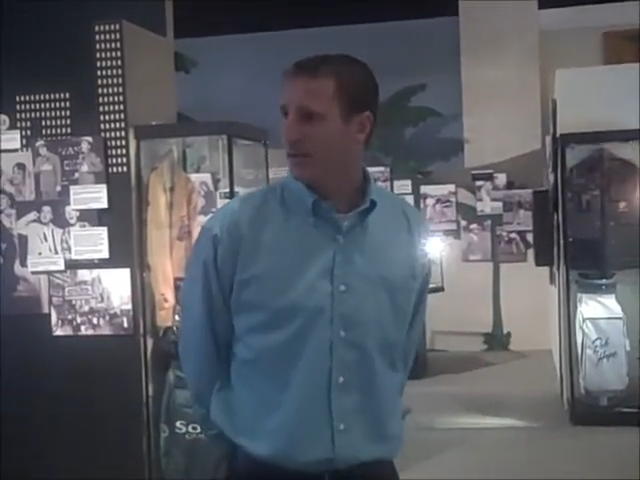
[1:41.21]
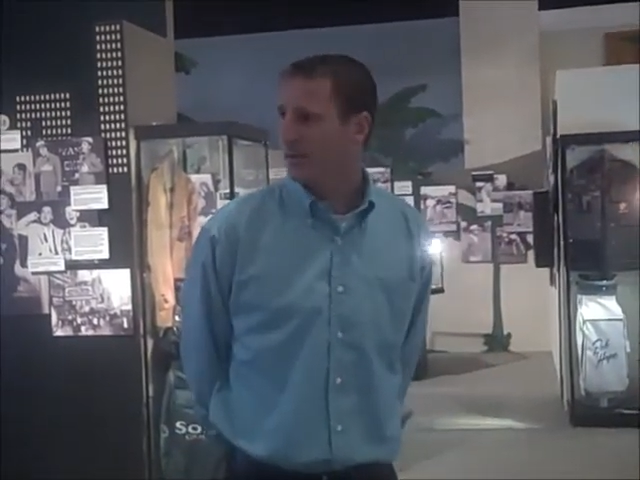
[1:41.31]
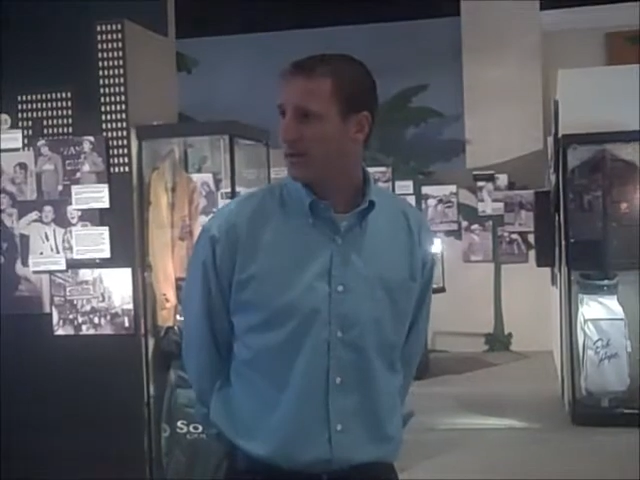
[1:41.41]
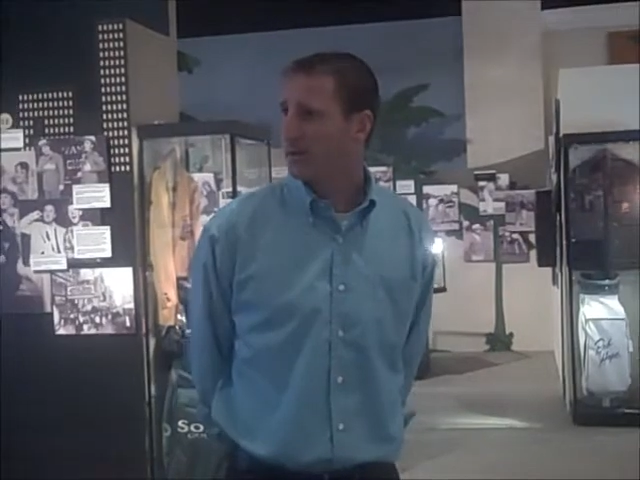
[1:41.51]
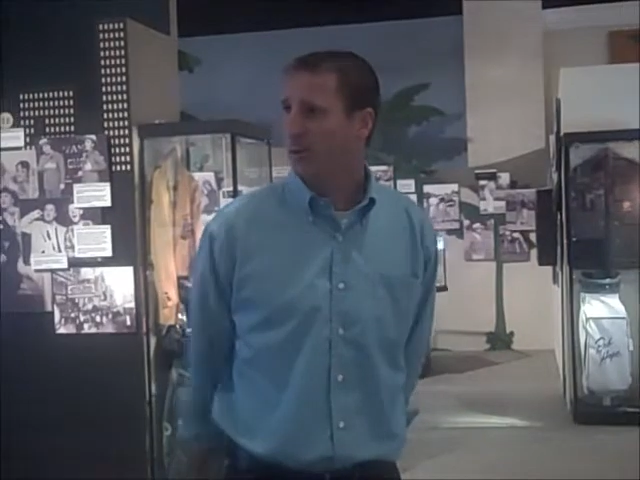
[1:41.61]

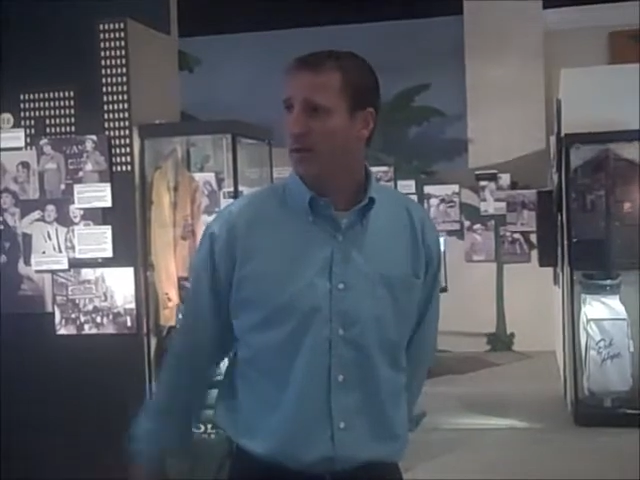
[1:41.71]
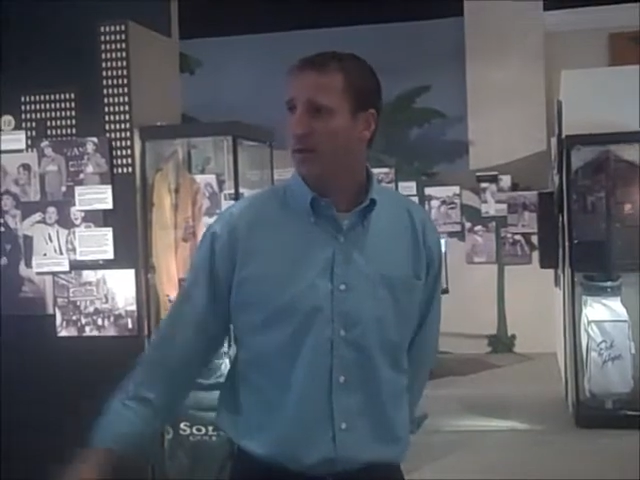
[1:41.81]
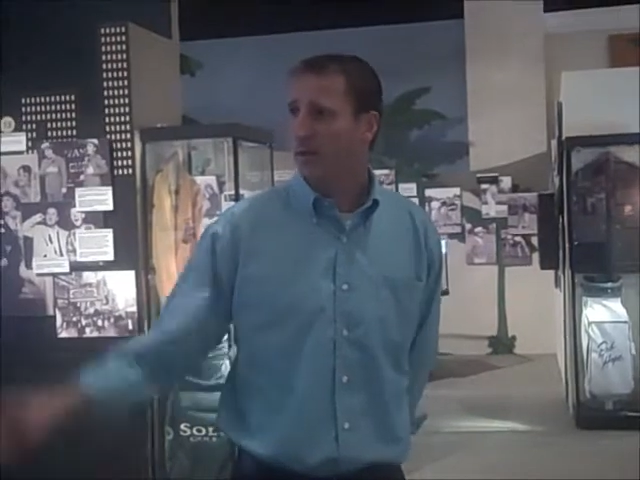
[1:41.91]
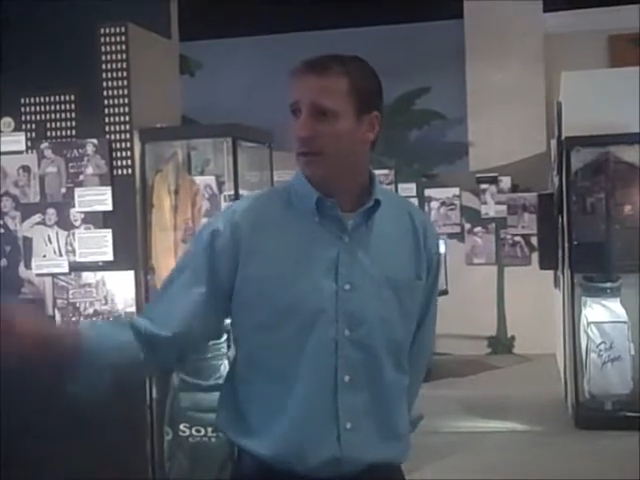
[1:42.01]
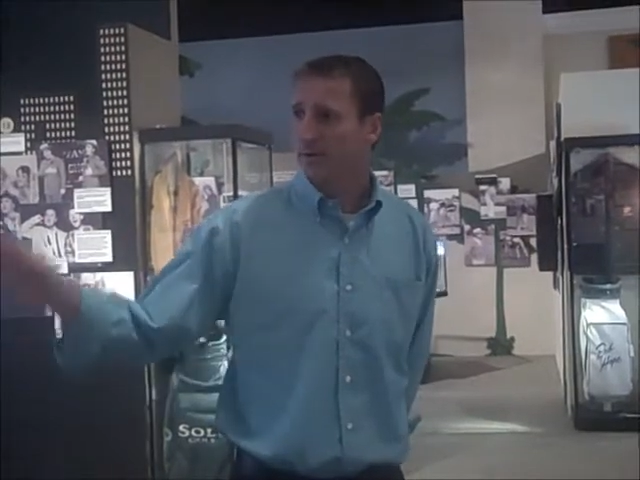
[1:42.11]
but the
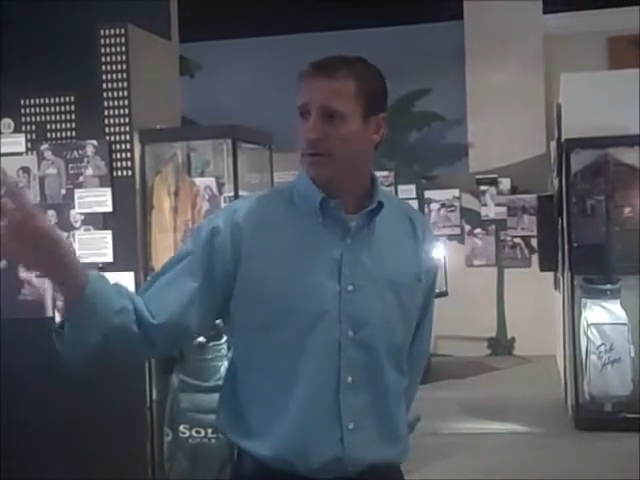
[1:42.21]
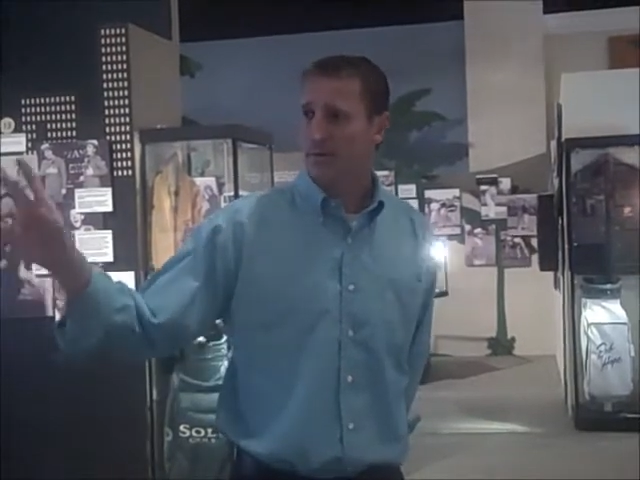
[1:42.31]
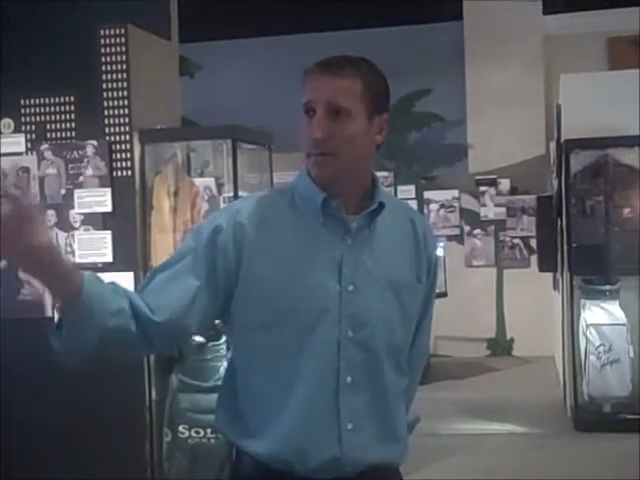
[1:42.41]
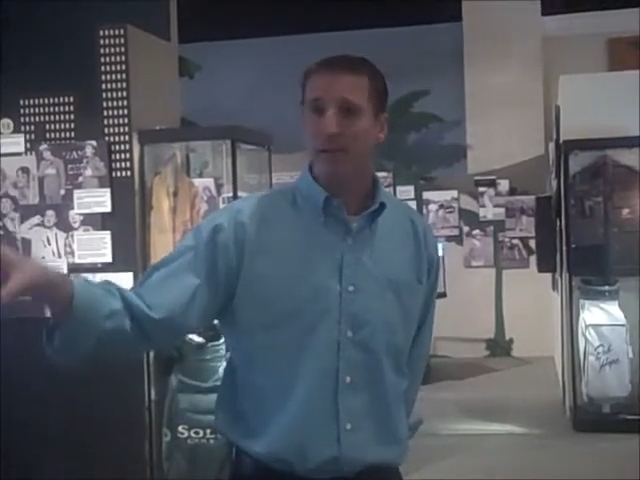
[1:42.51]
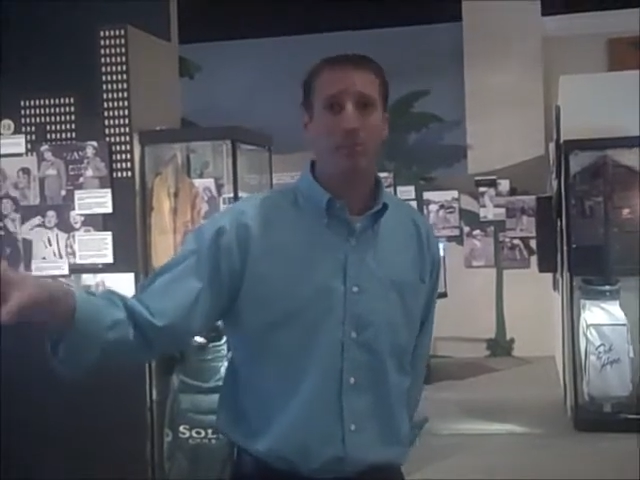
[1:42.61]
story includes
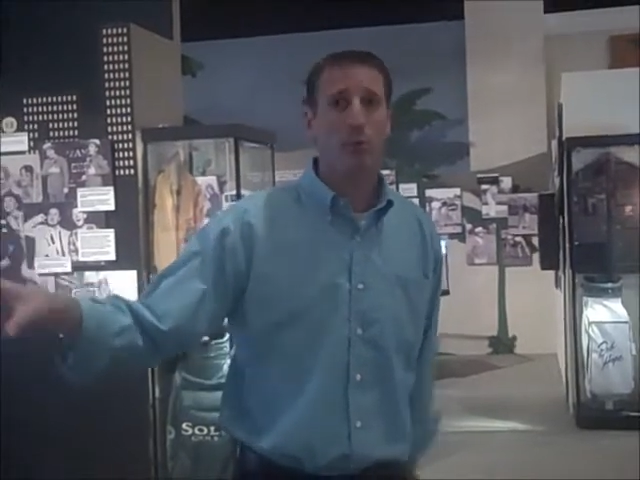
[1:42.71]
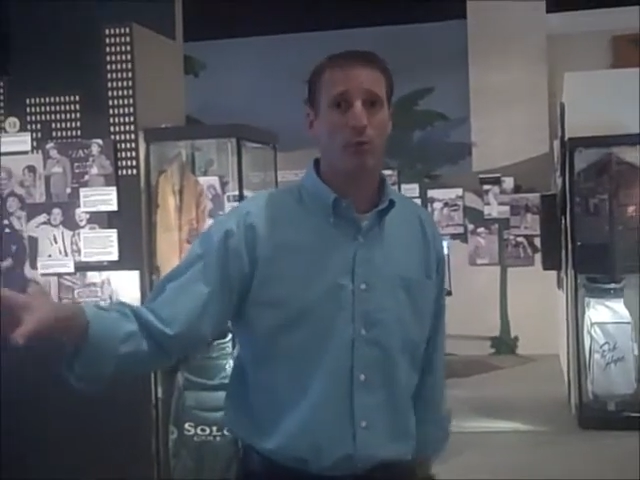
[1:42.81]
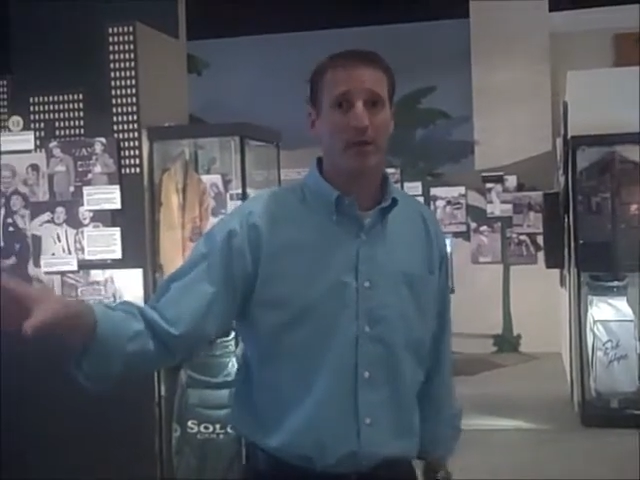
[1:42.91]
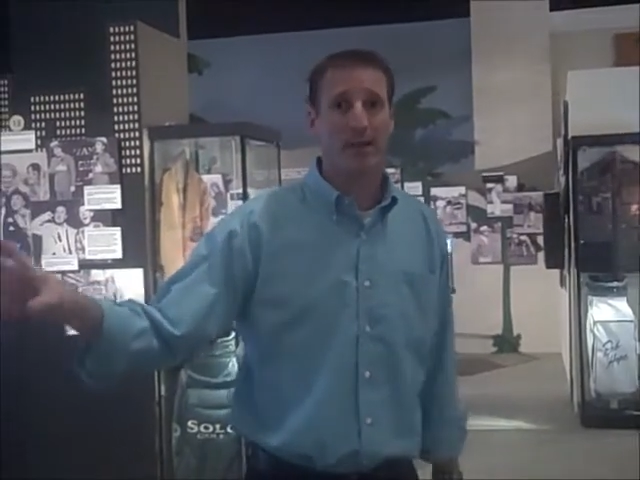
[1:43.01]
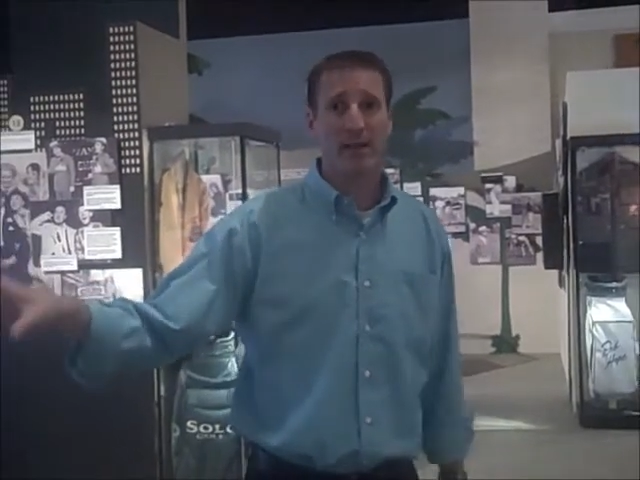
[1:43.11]
him being born in